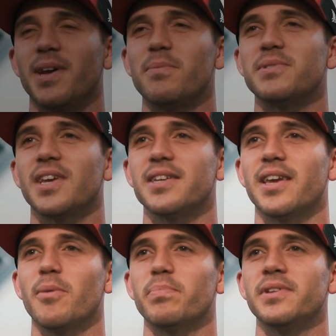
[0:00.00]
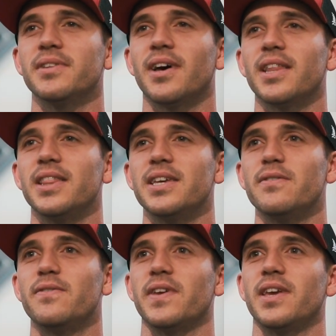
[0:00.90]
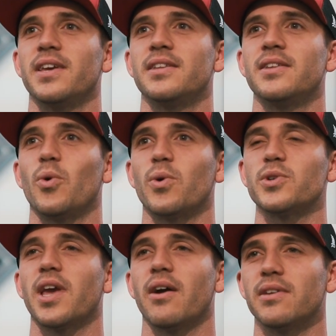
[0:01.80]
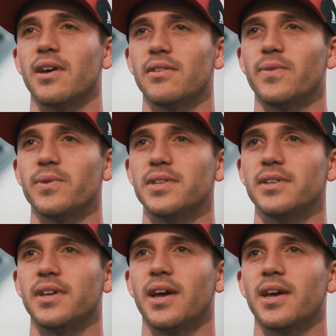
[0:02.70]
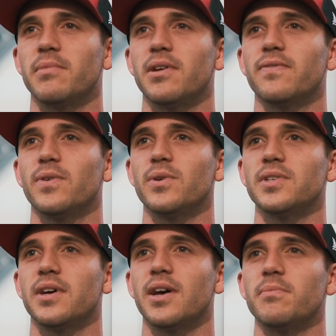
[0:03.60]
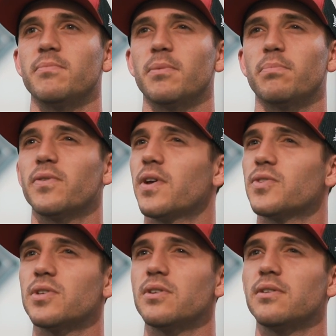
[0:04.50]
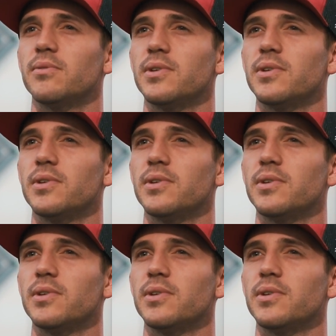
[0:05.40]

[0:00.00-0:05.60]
My name is Andy Galpin. I live in Orange County, California, and I'm a full-time professor and